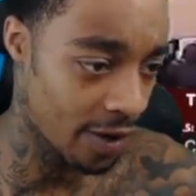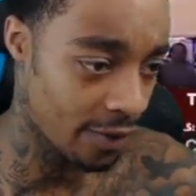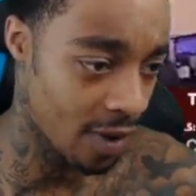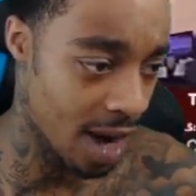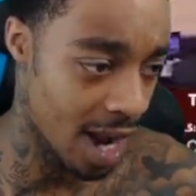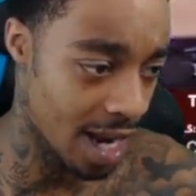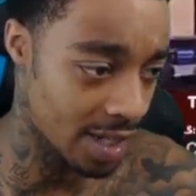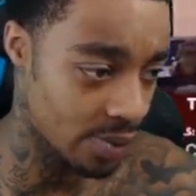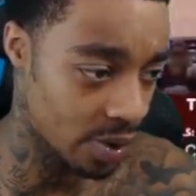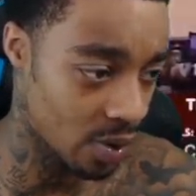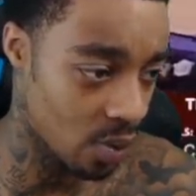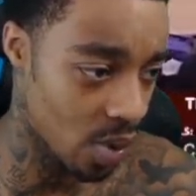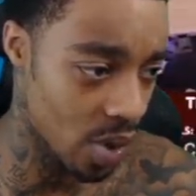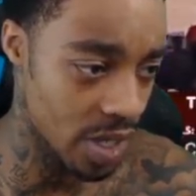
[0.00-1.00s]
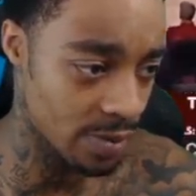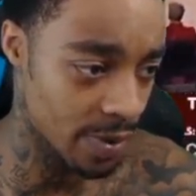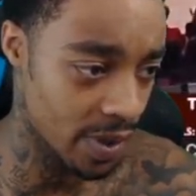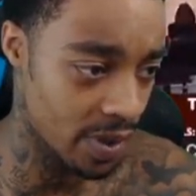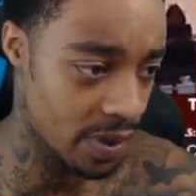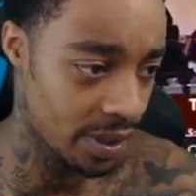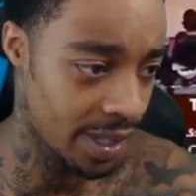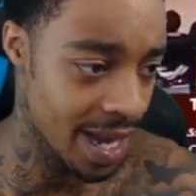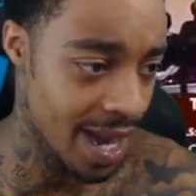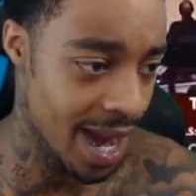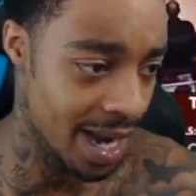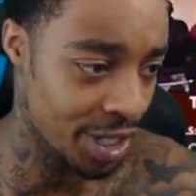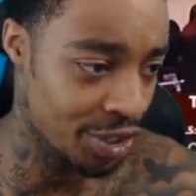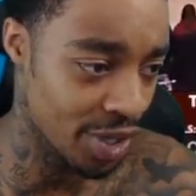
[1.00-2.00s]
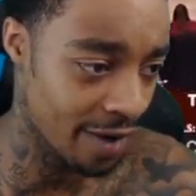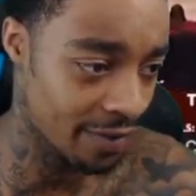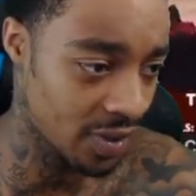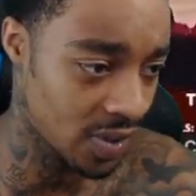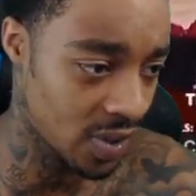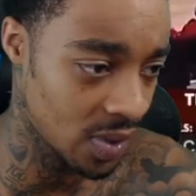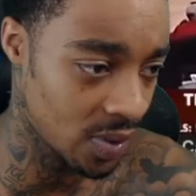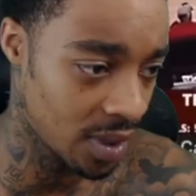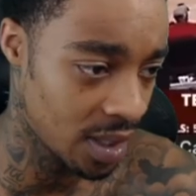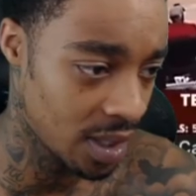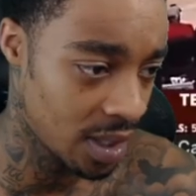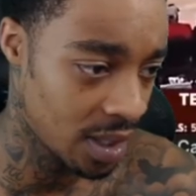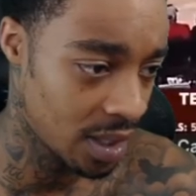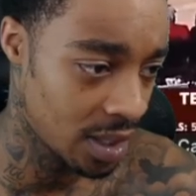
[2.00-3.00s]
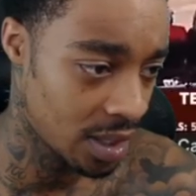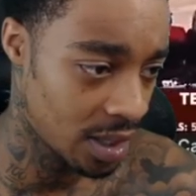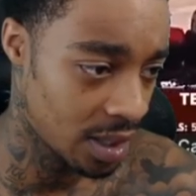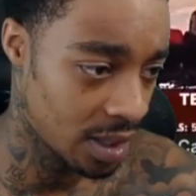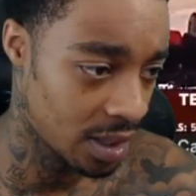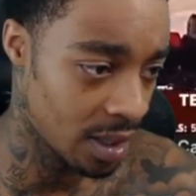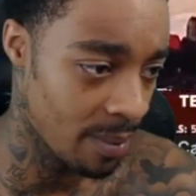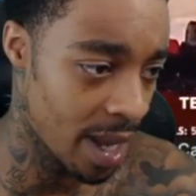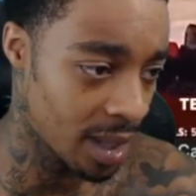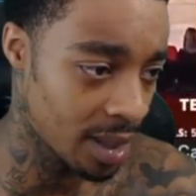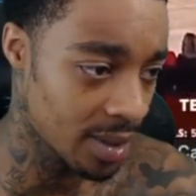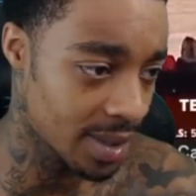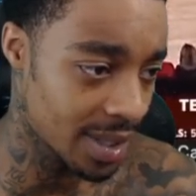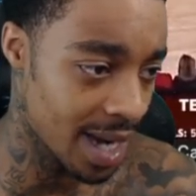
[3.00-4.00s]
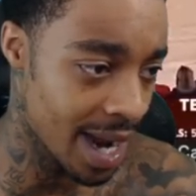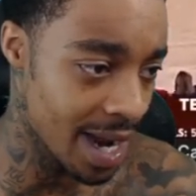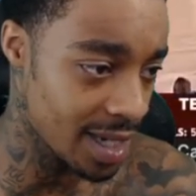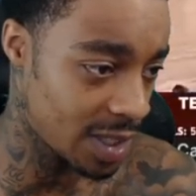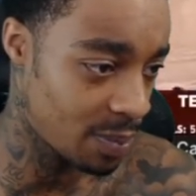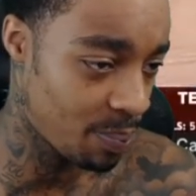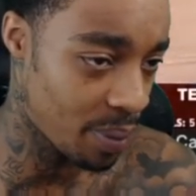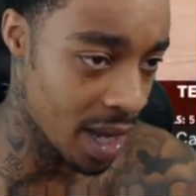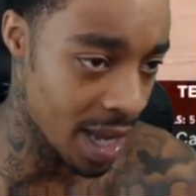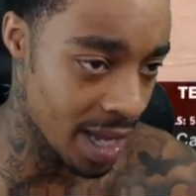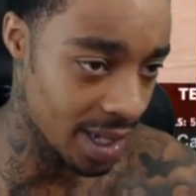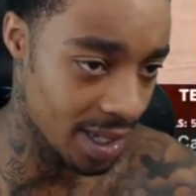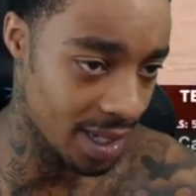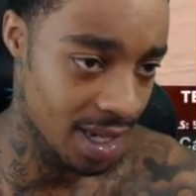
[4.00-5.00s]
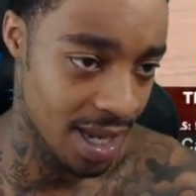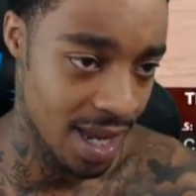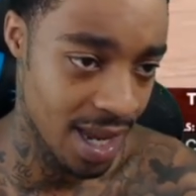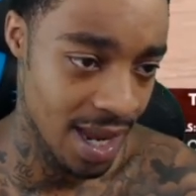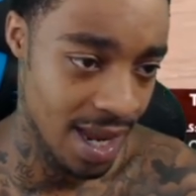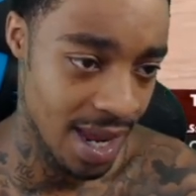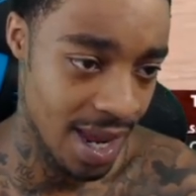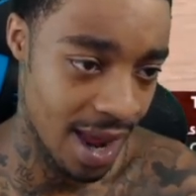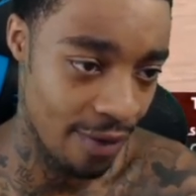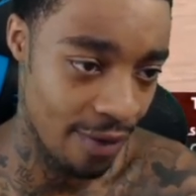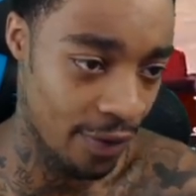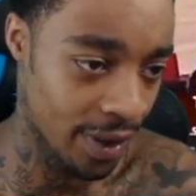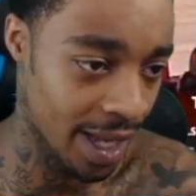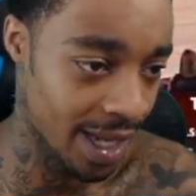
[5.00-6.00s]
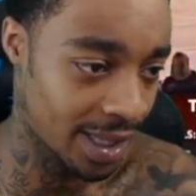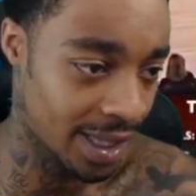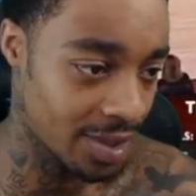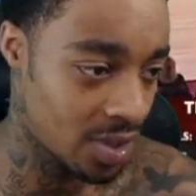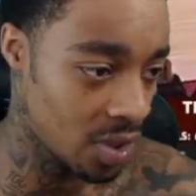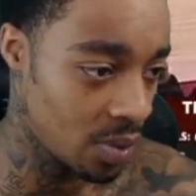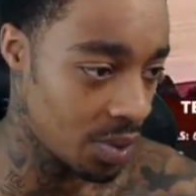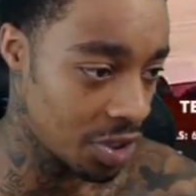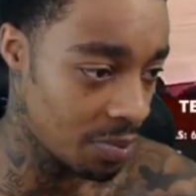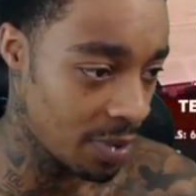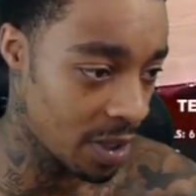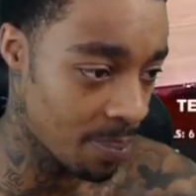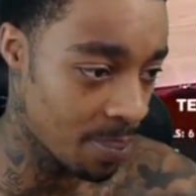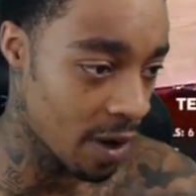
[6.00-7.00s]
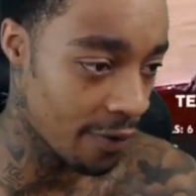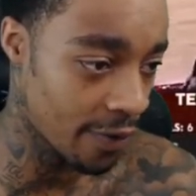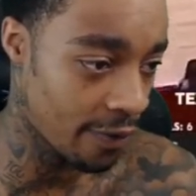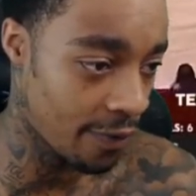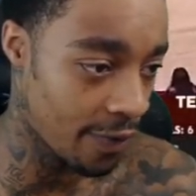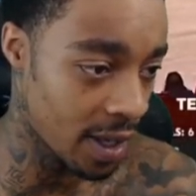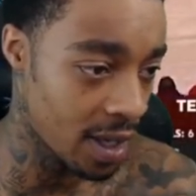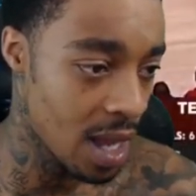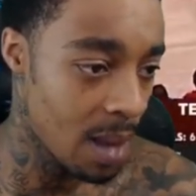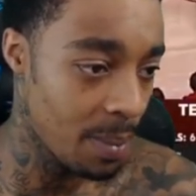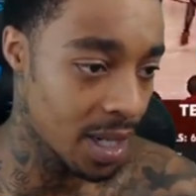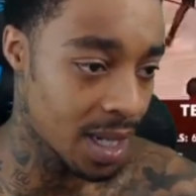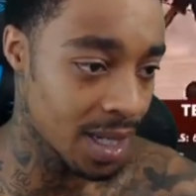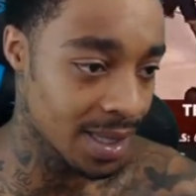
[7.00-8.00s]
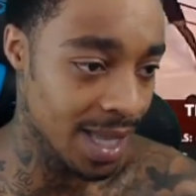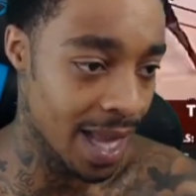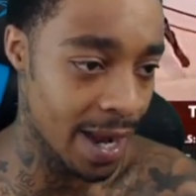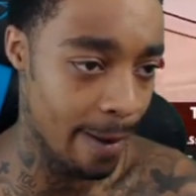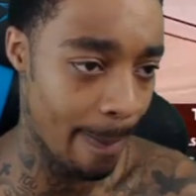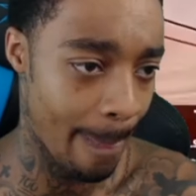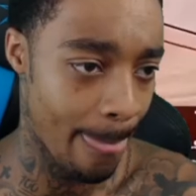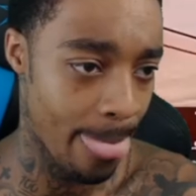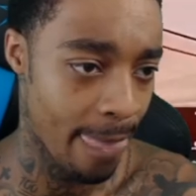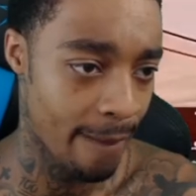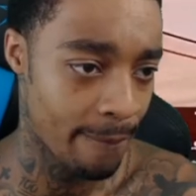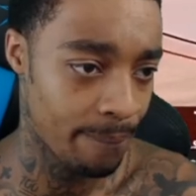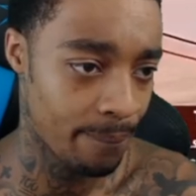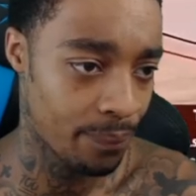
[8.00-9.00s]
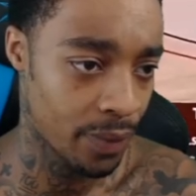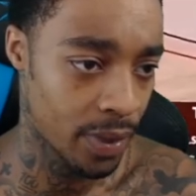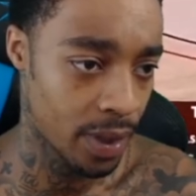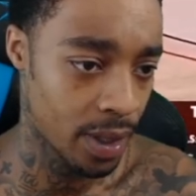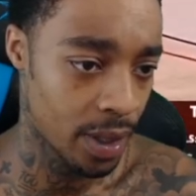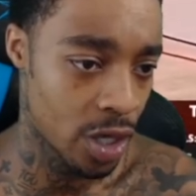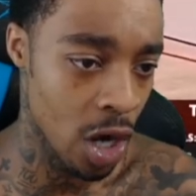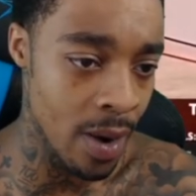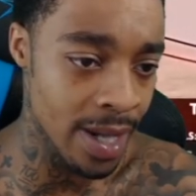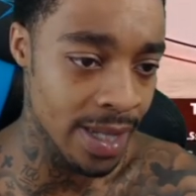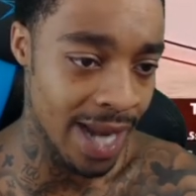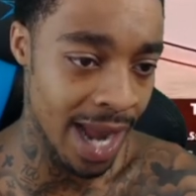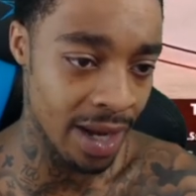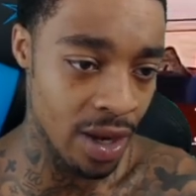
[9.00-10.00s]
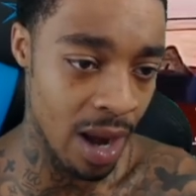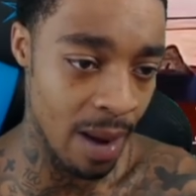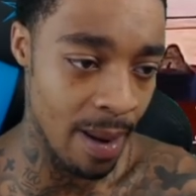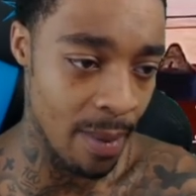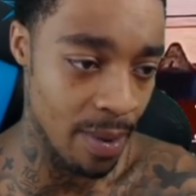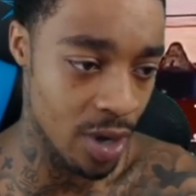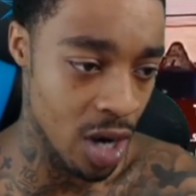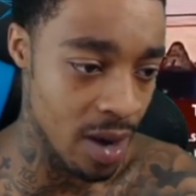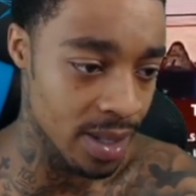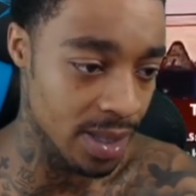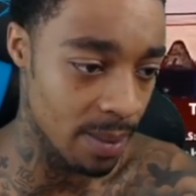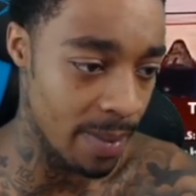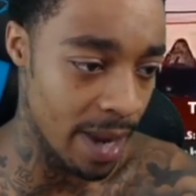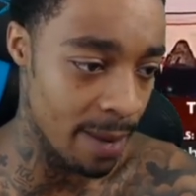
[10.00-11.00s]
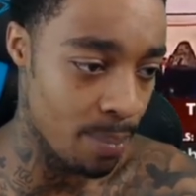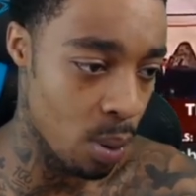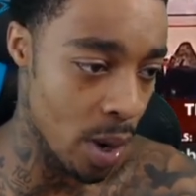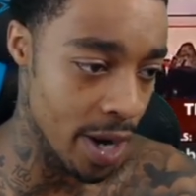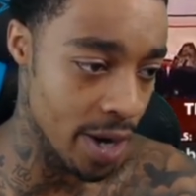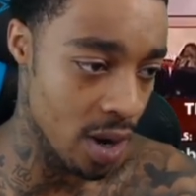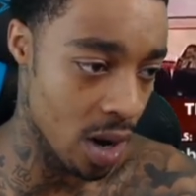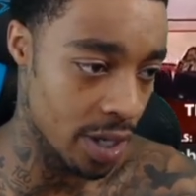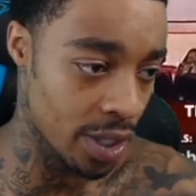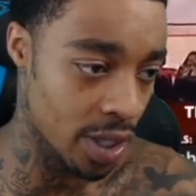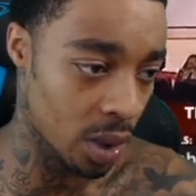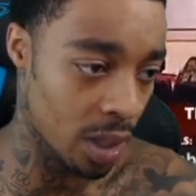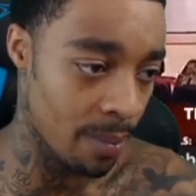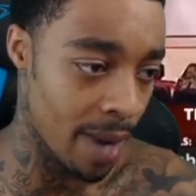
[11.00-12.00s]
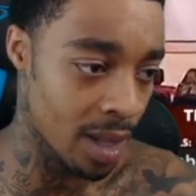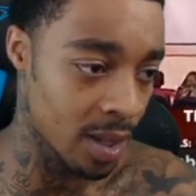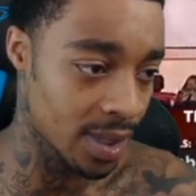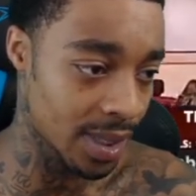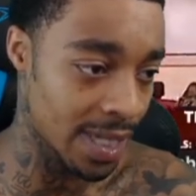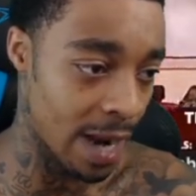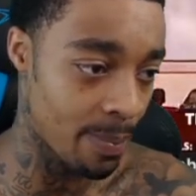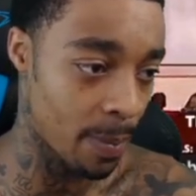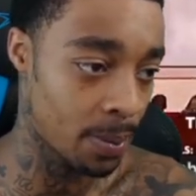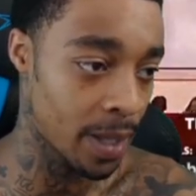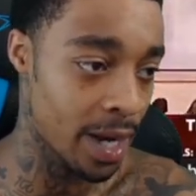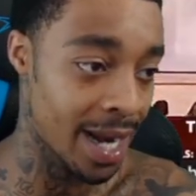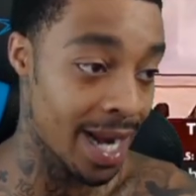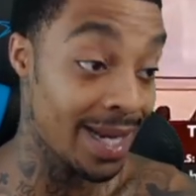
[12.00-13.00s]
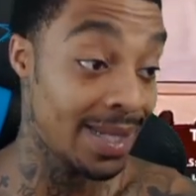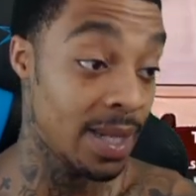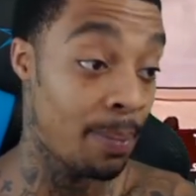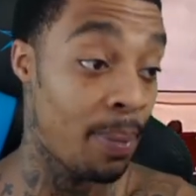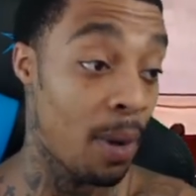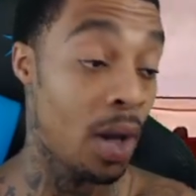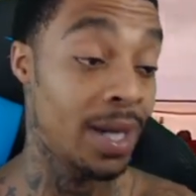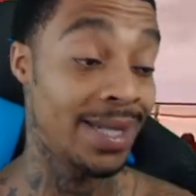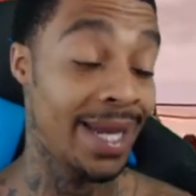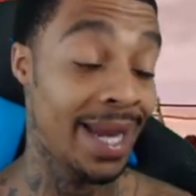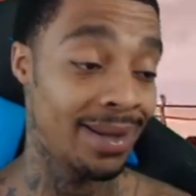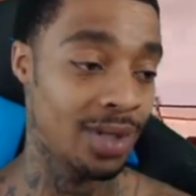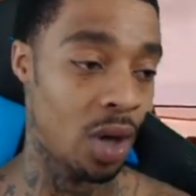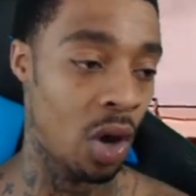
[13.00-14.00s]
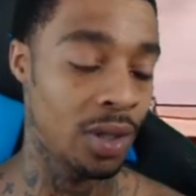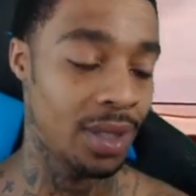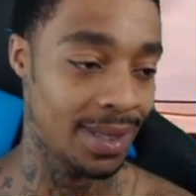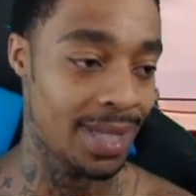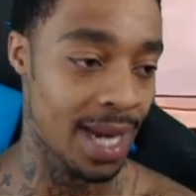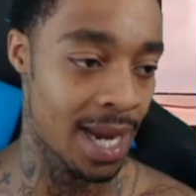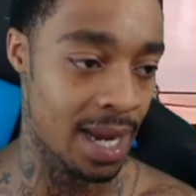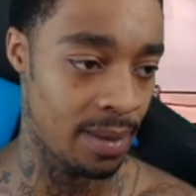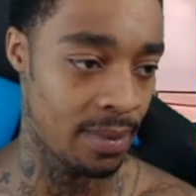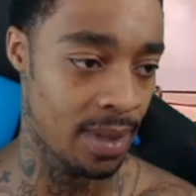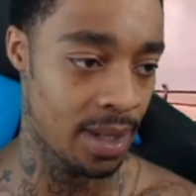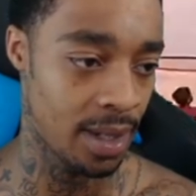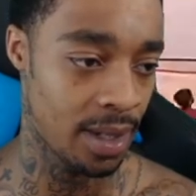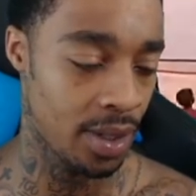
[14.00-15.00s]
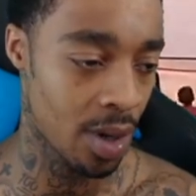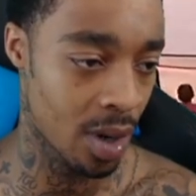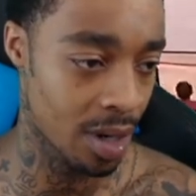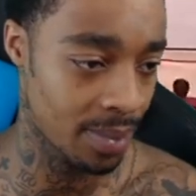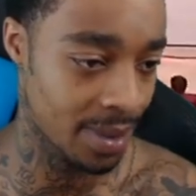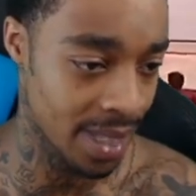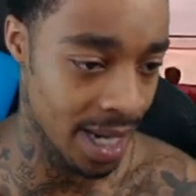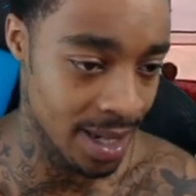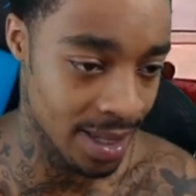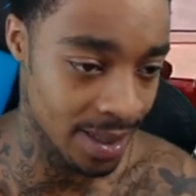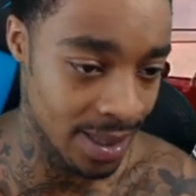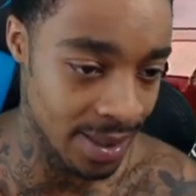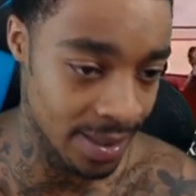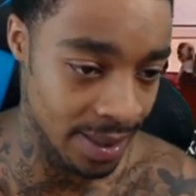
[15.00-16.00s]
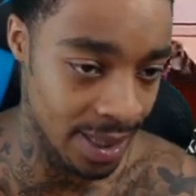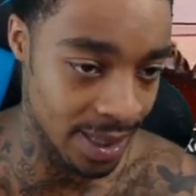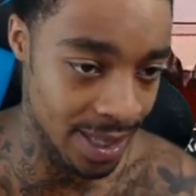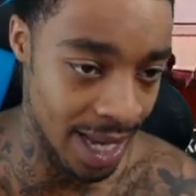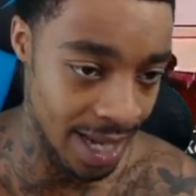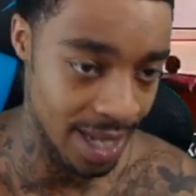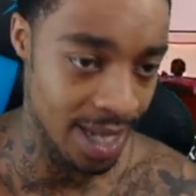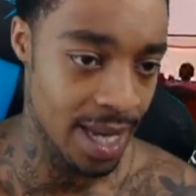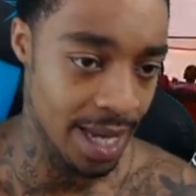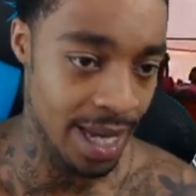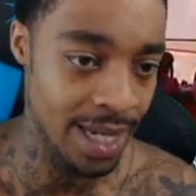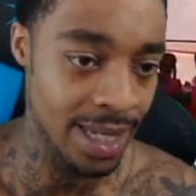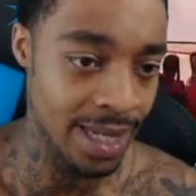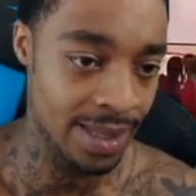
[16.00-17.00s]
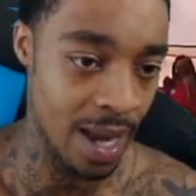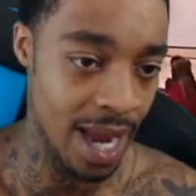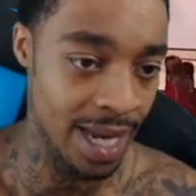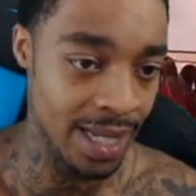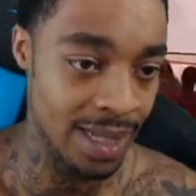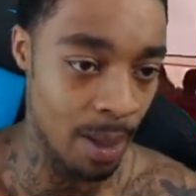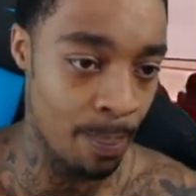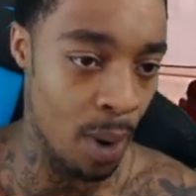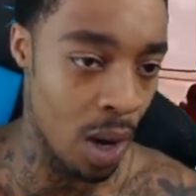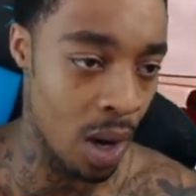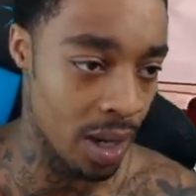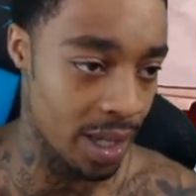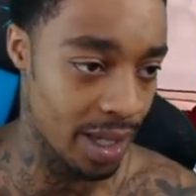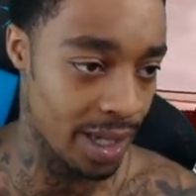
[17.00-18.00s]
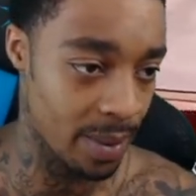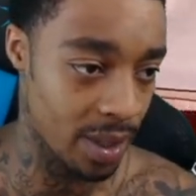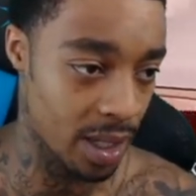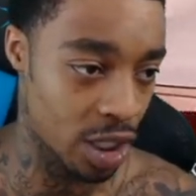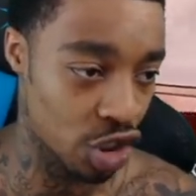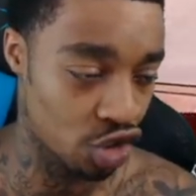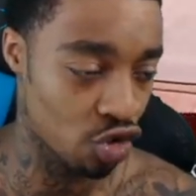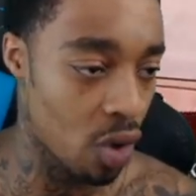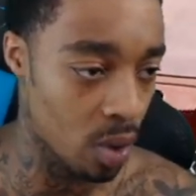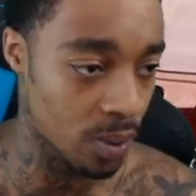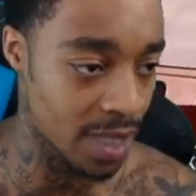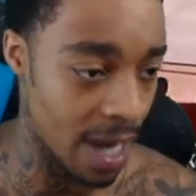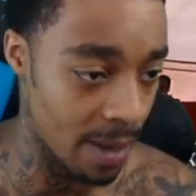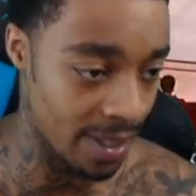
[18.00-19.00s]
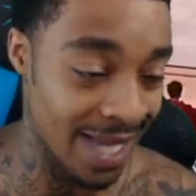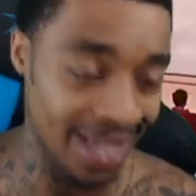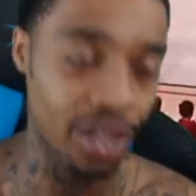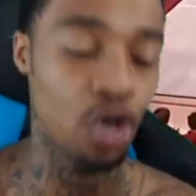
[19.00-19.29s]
of our eyes with the Warriors, bro. They got to draft this dude. LaMelo's nice, but I like this dude would just be the perfect fit. Because, like, Curry's got to I remember Curry's the main point guard. You know, LaMelo's the type of player that needs the ball in his hands all the time. You know what I'm saying? Because he's like, he needs a, he's a ball control type. He's like the